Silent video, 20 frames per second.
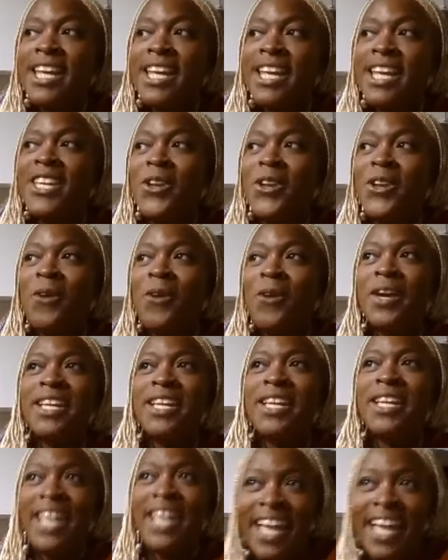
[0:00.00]
you know,
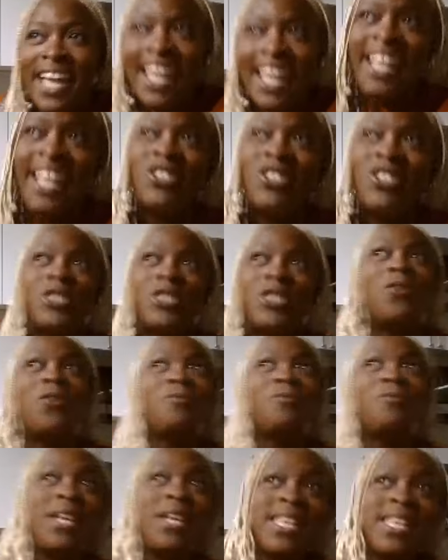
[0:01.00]
it, it showed
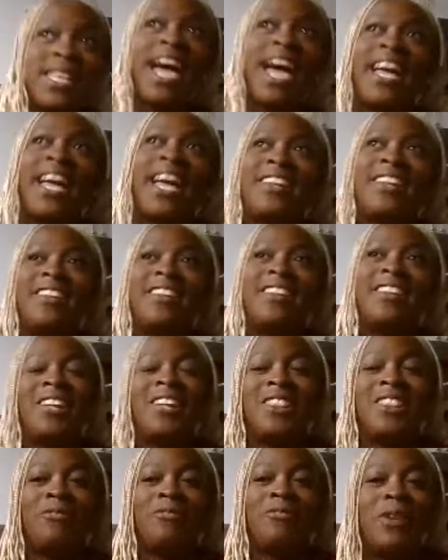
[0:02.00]
me that
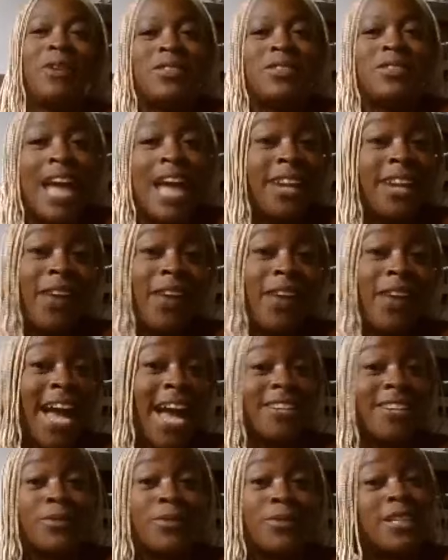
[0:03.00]
the real title
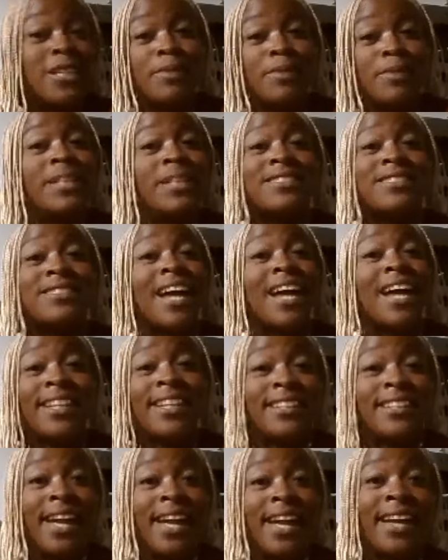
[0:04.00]
hadn't really been
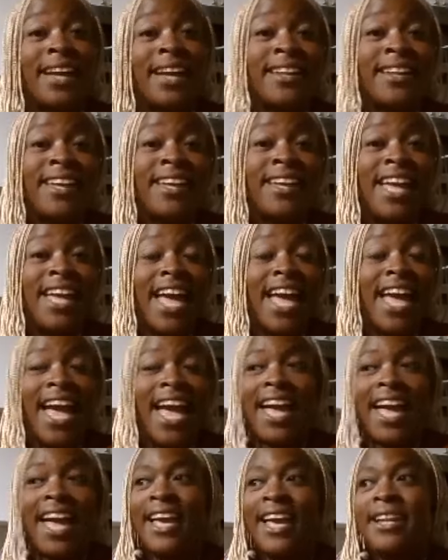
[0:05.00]
decided yet. Okay.
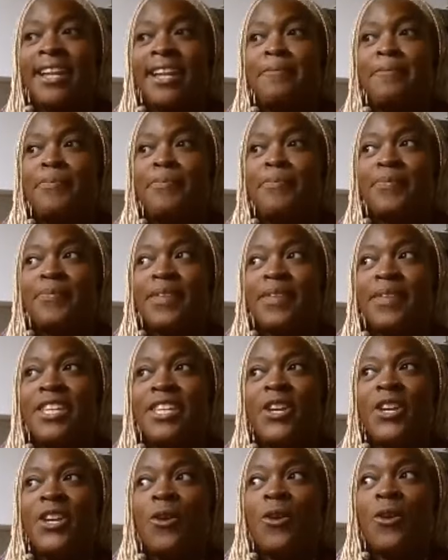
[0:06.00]
And,
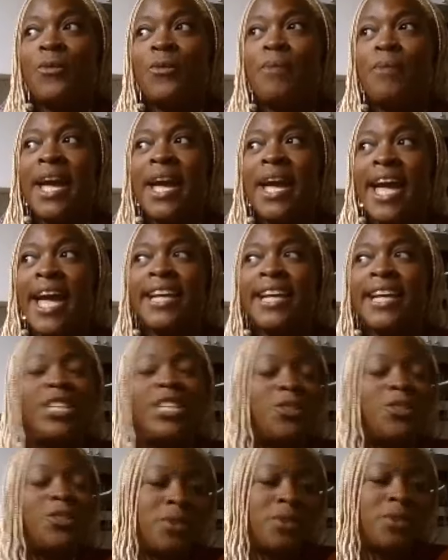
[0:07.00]
you know, my
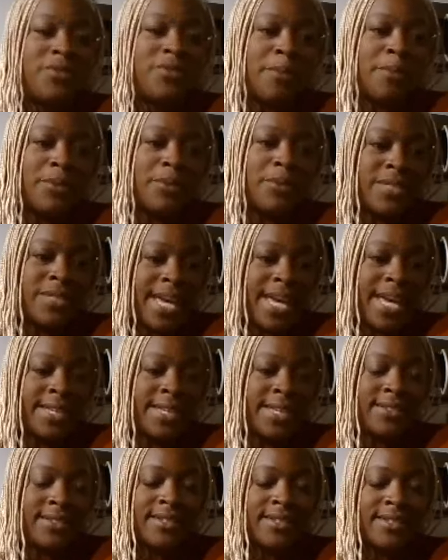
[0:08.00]
ackee tree
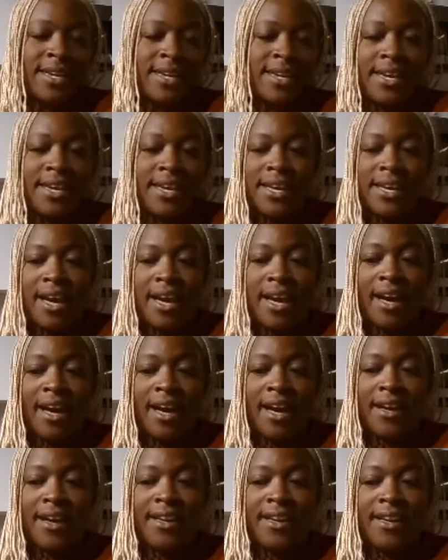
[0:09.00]
represents,
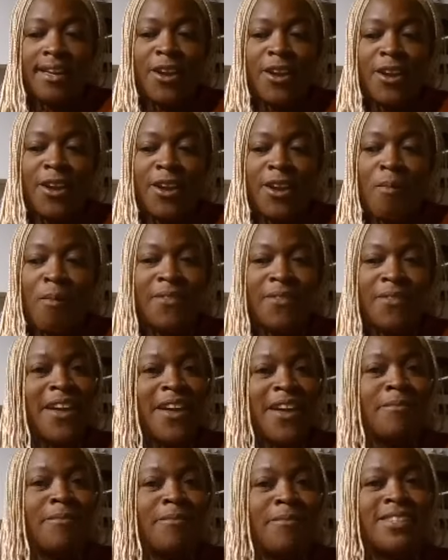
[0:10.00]
you know, my
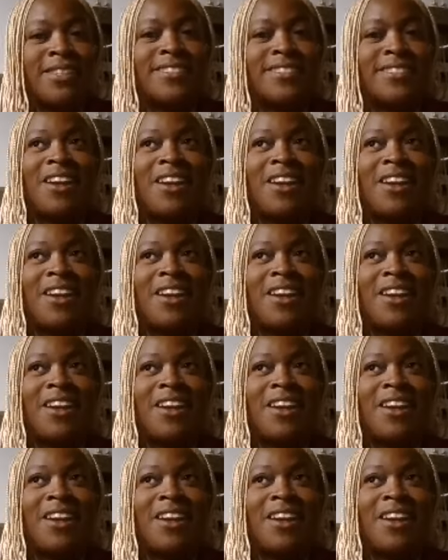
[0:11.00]
family's